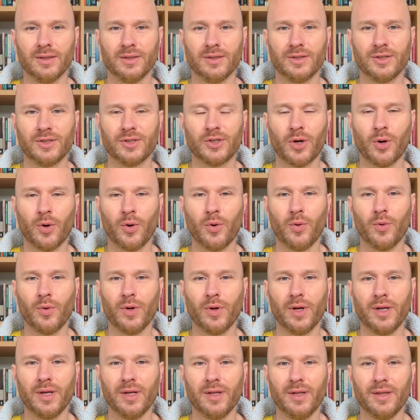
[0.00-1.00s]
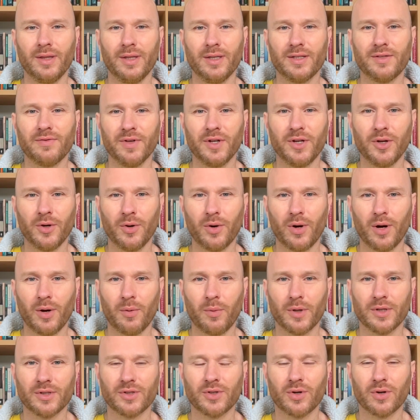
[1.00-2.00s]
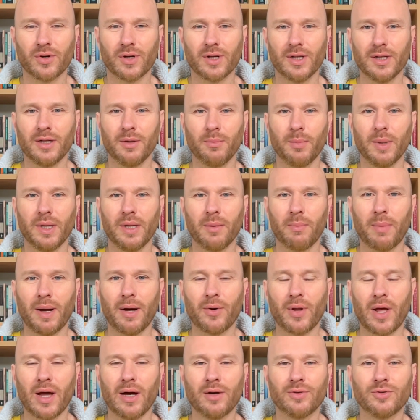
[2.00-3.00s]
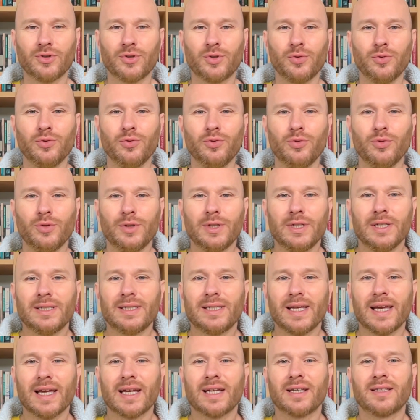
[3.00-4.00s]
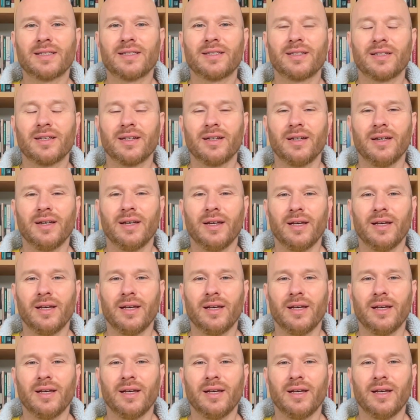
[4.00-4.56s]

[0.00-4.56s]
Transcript: So in this video, I want to talk a little bit about how to detect